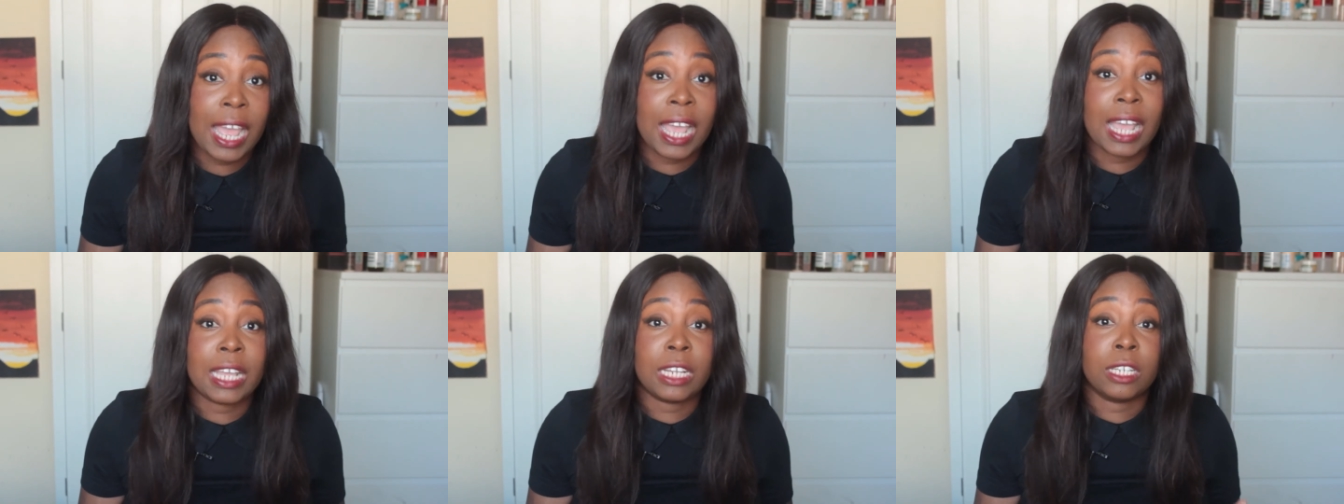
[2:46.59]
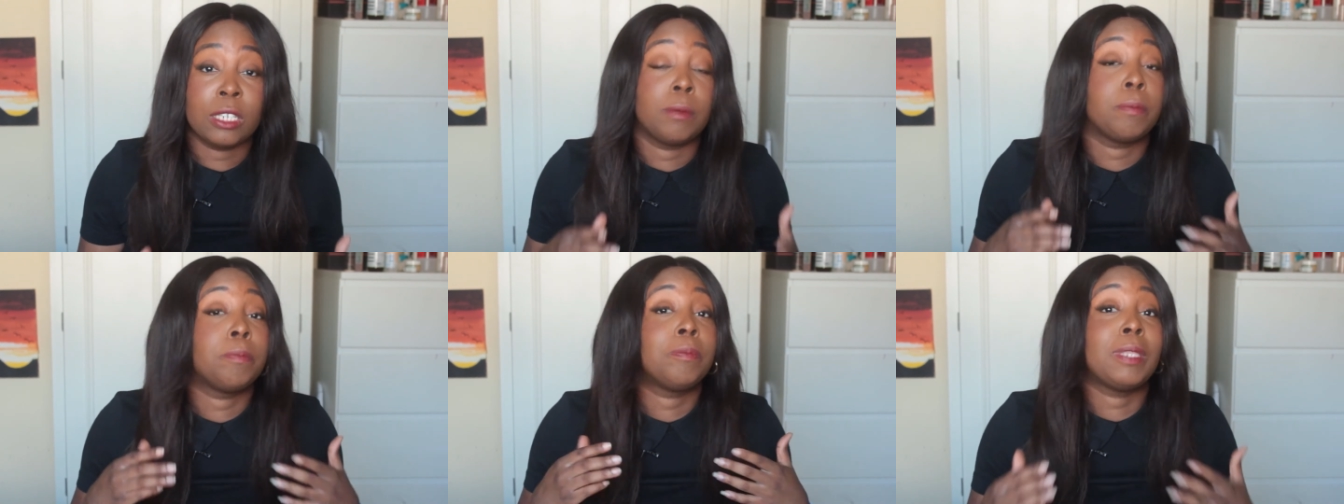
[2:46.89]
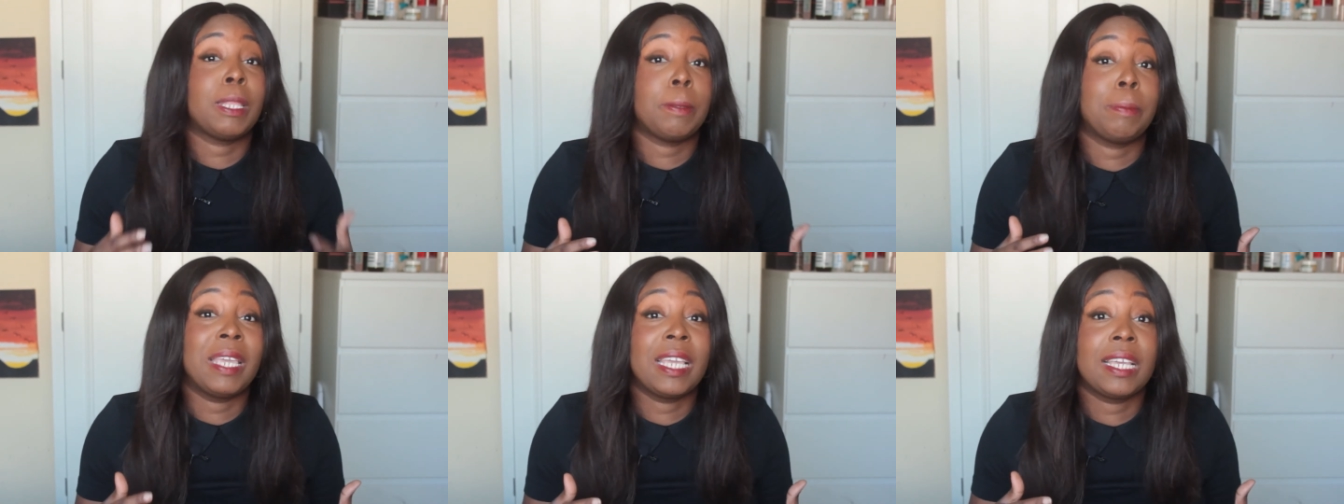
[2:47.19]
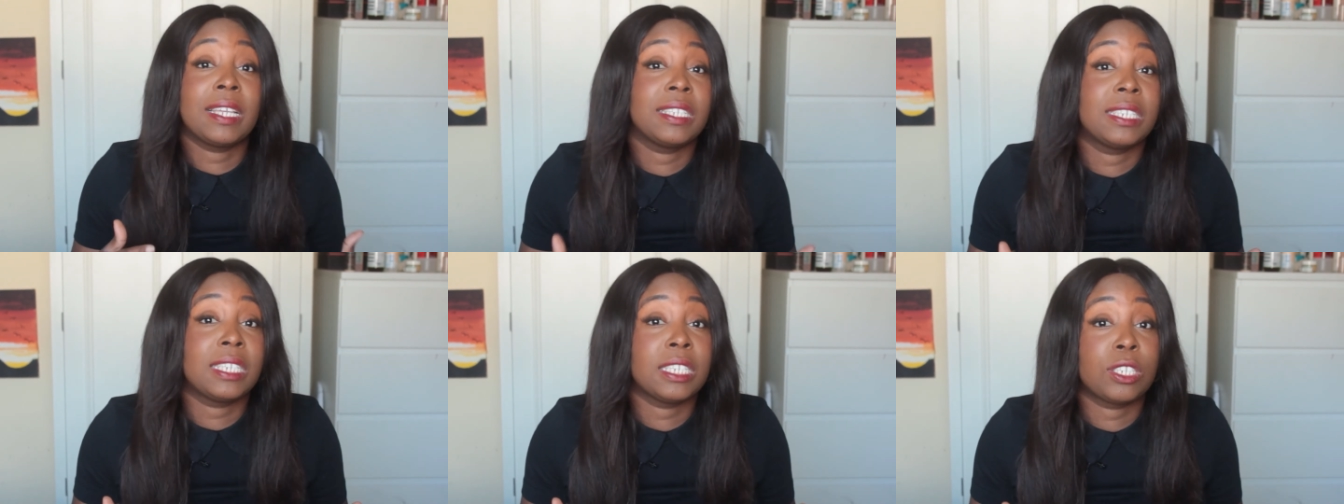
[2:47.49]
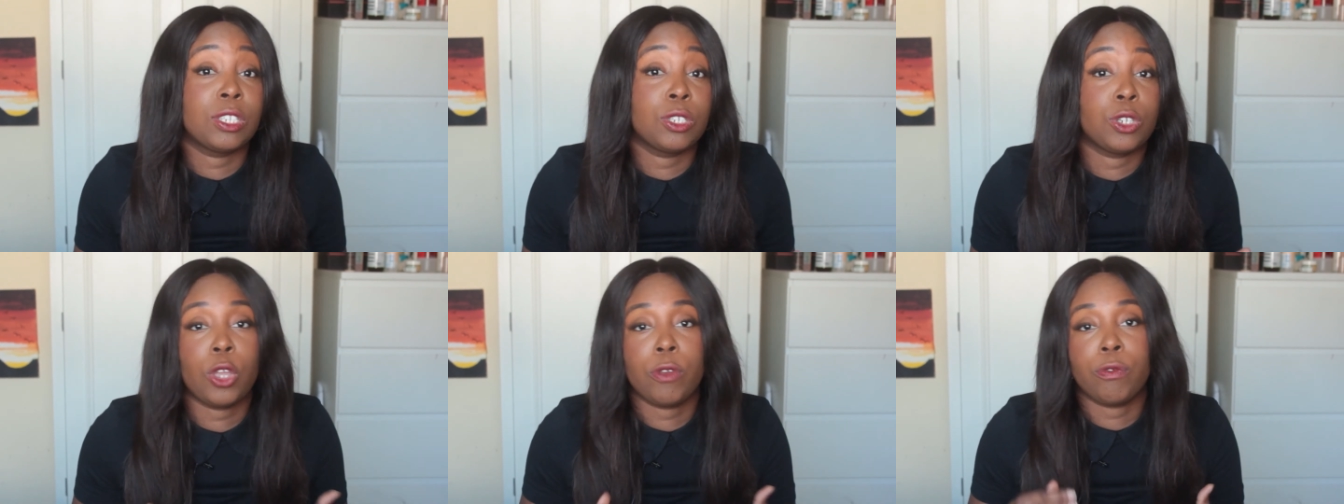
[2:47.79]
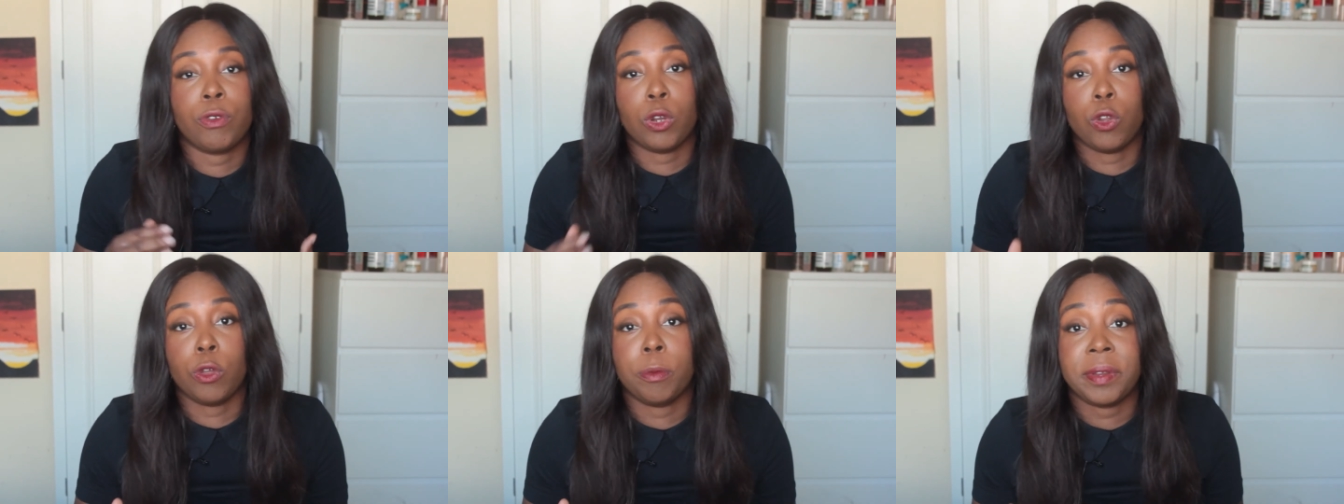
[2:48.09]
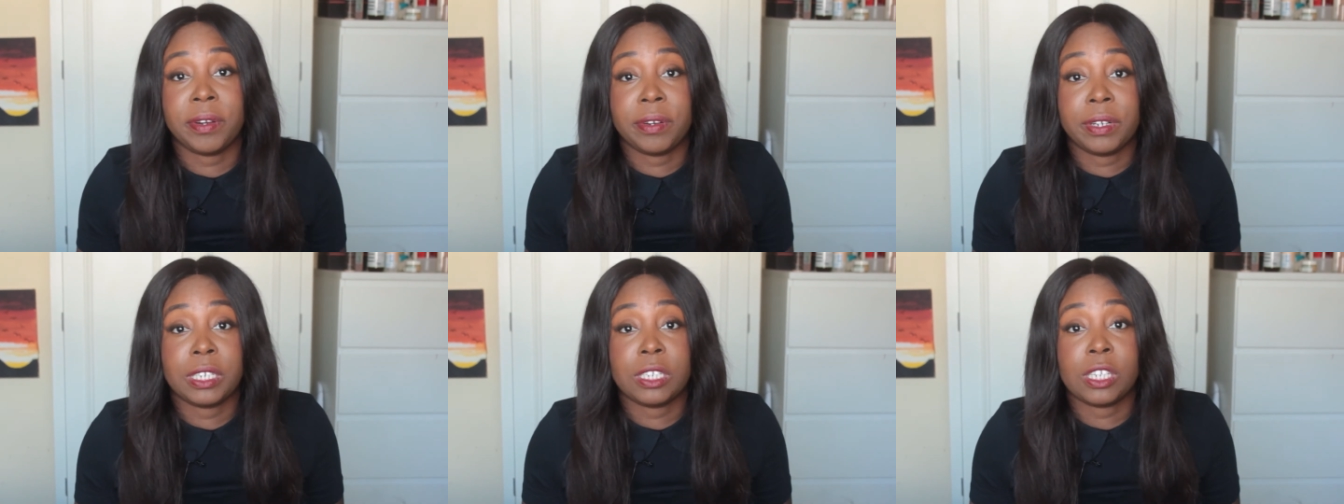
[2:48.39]
and being consistent over a long
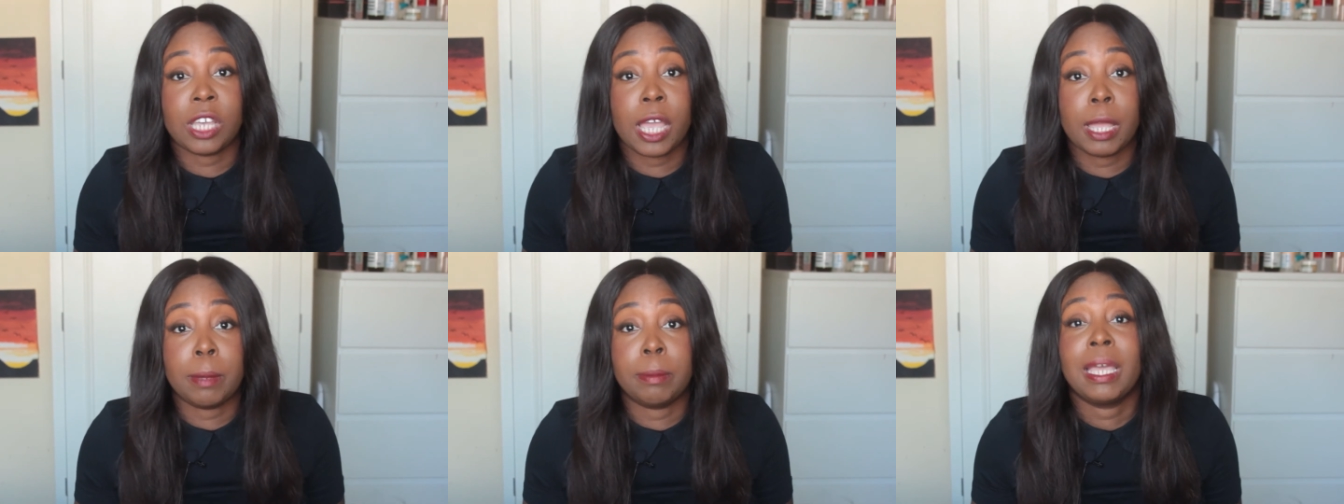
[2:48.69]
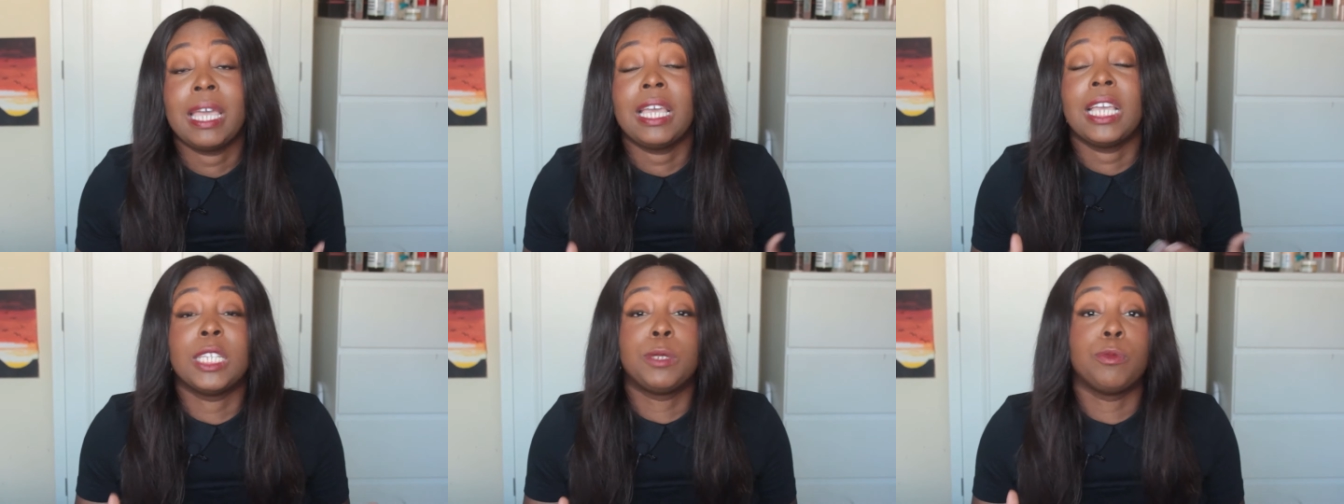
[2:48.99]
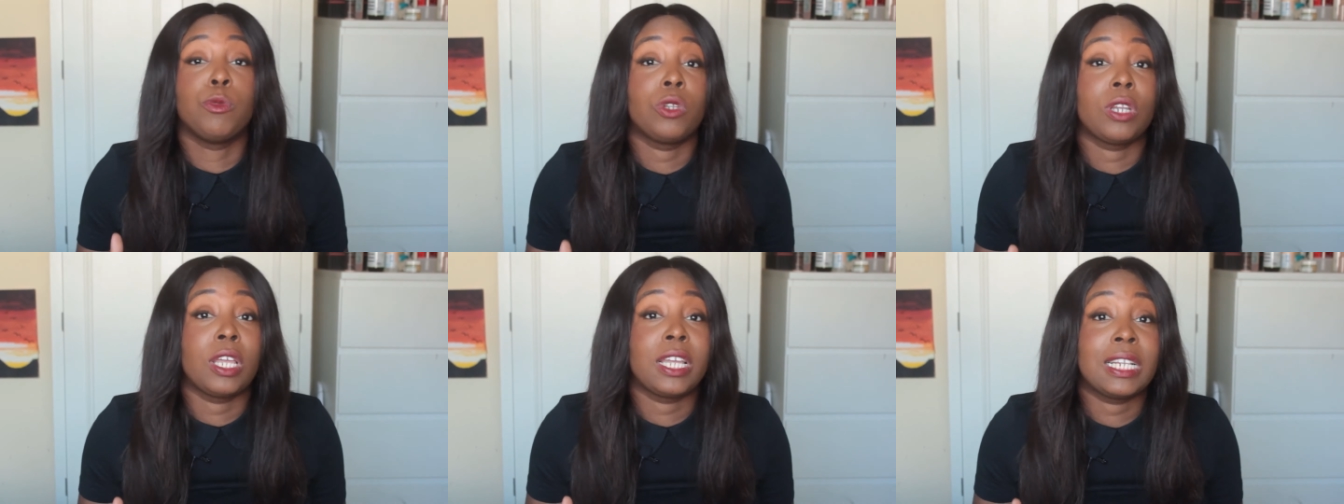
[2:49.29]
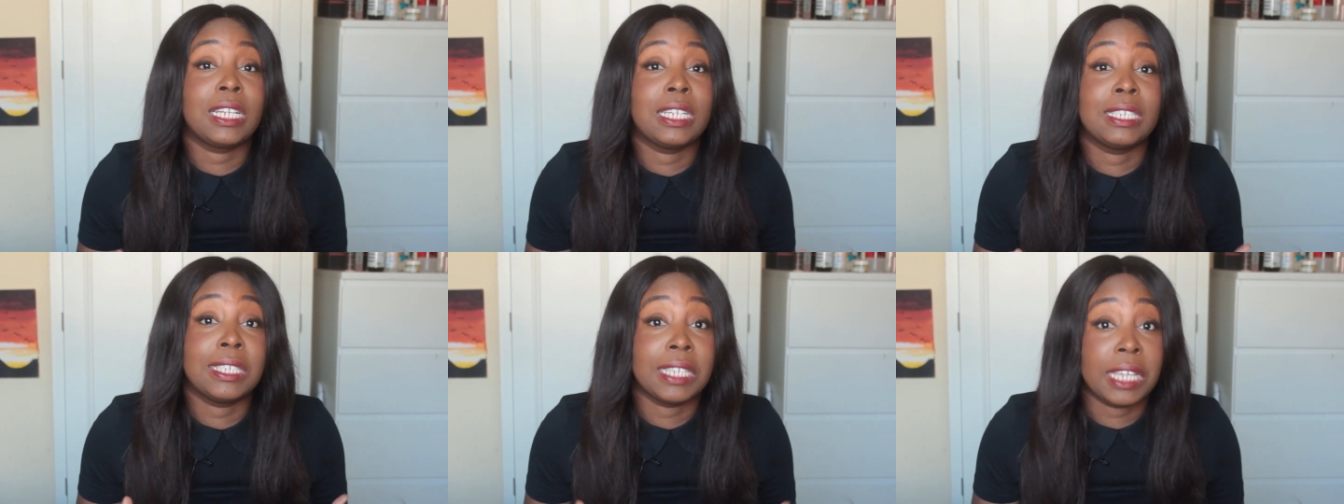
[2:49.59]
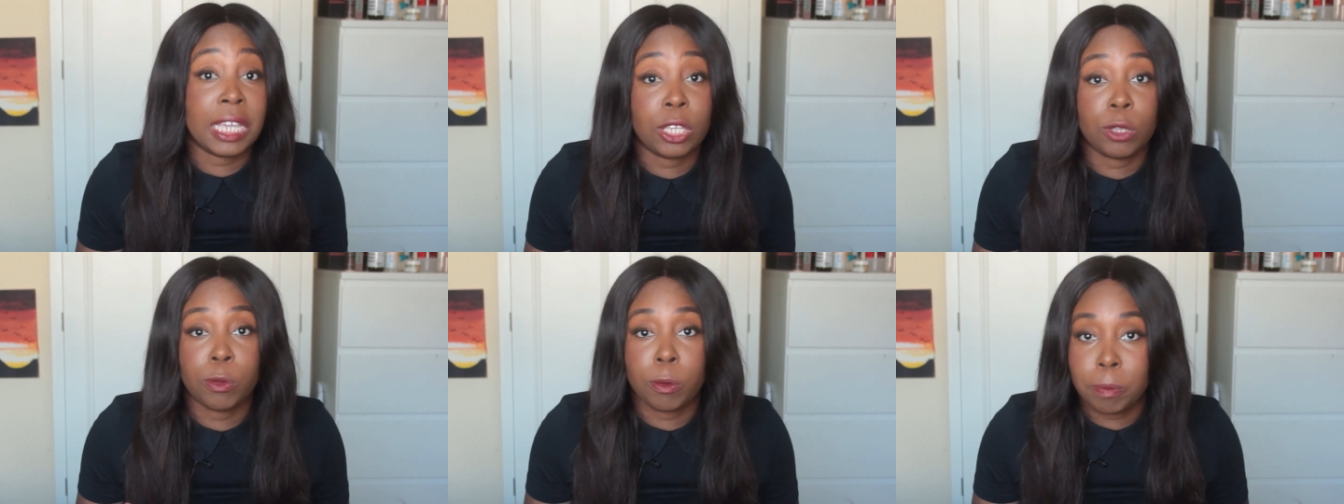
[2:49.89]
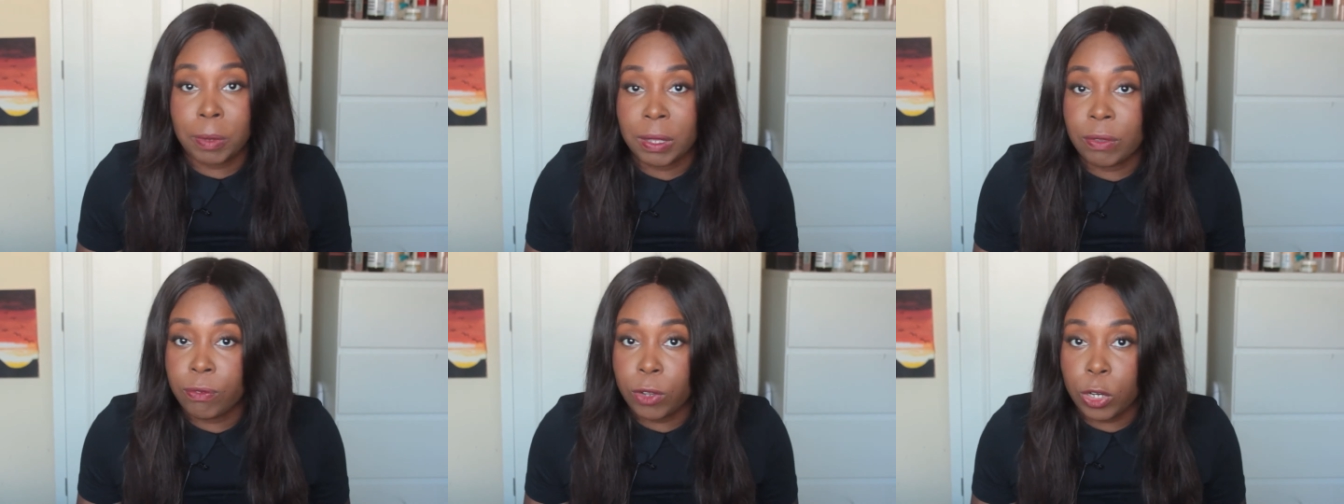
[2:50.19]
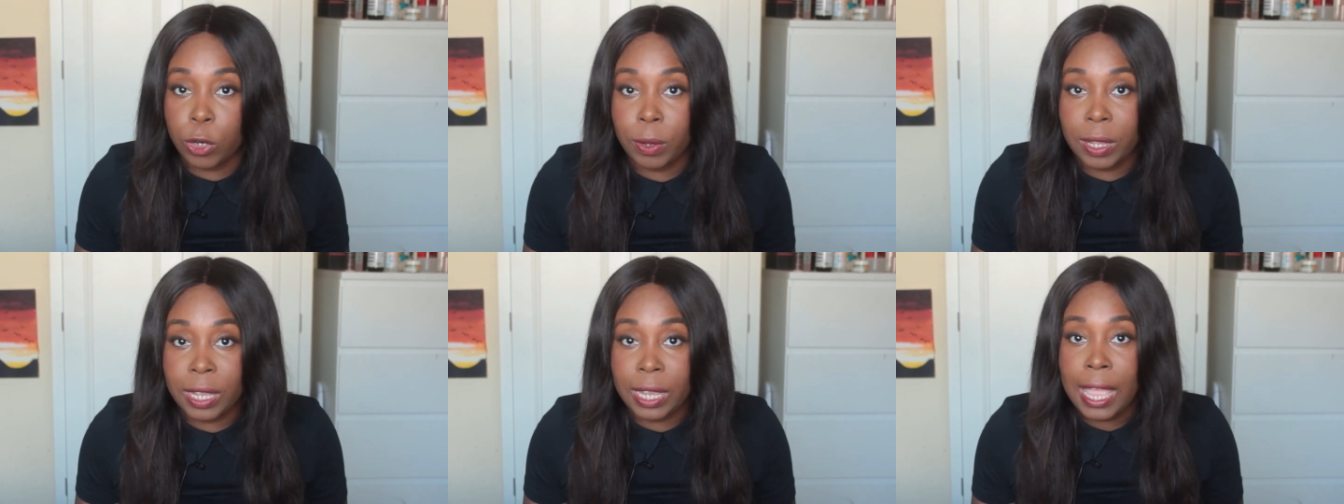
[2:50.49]
period of time is more likely to get you a big
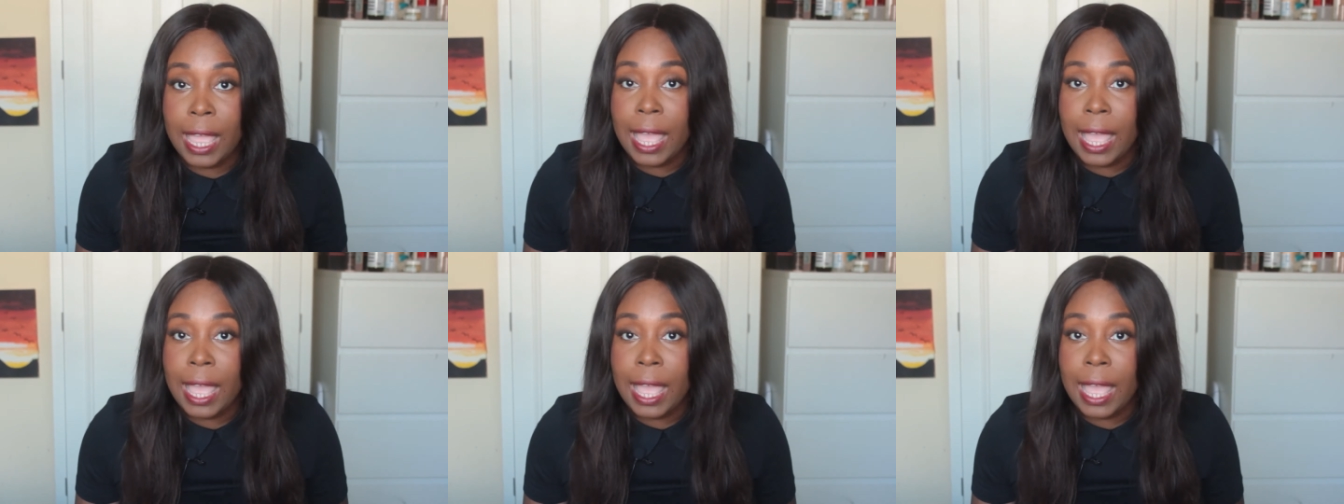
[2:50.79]
following.